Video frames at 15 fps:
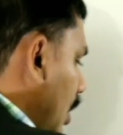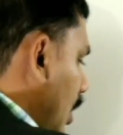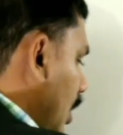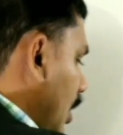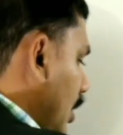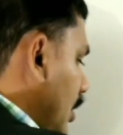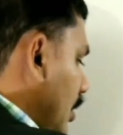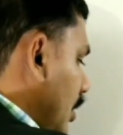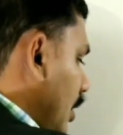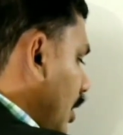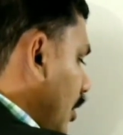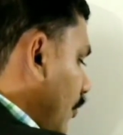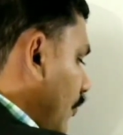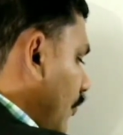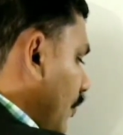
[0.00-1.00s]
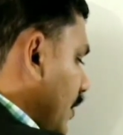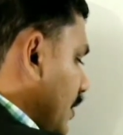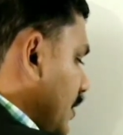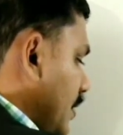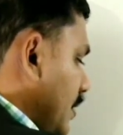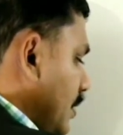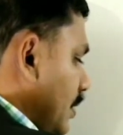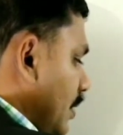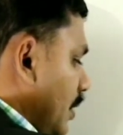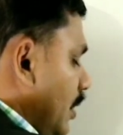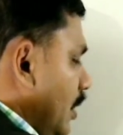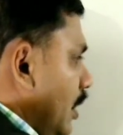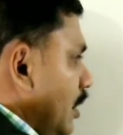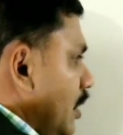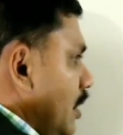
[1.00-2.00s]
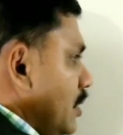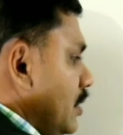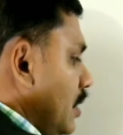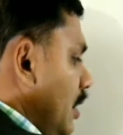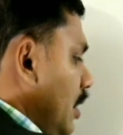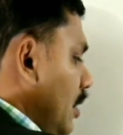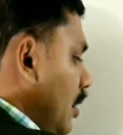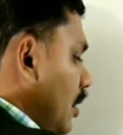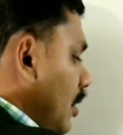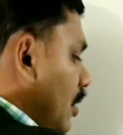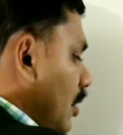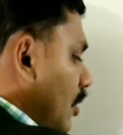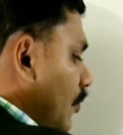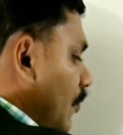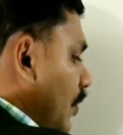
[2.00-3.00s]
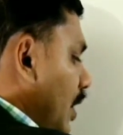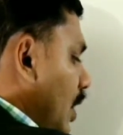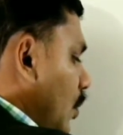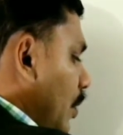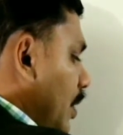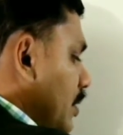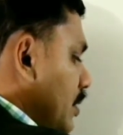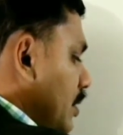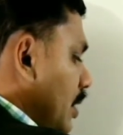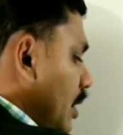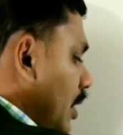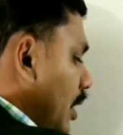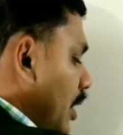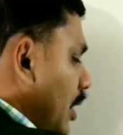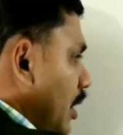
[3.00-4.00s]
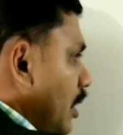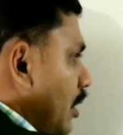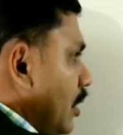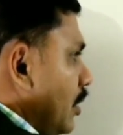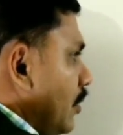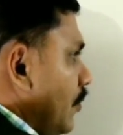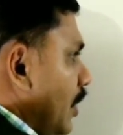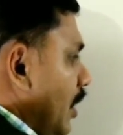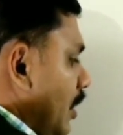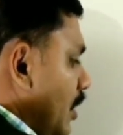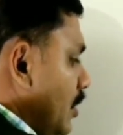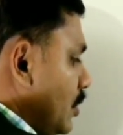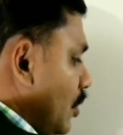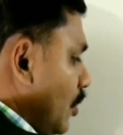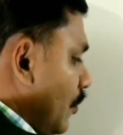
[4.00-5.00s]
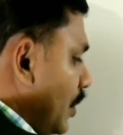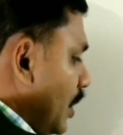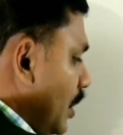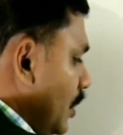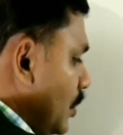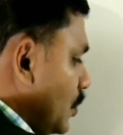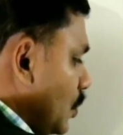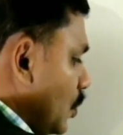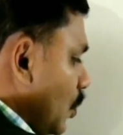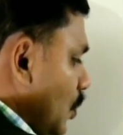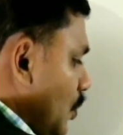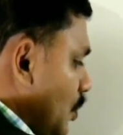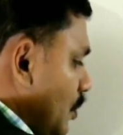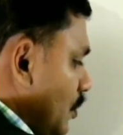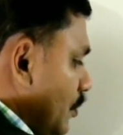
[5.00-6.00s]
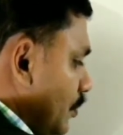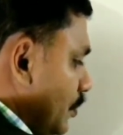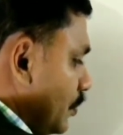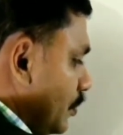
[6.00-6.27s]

And Fs, it is the frequency of the source.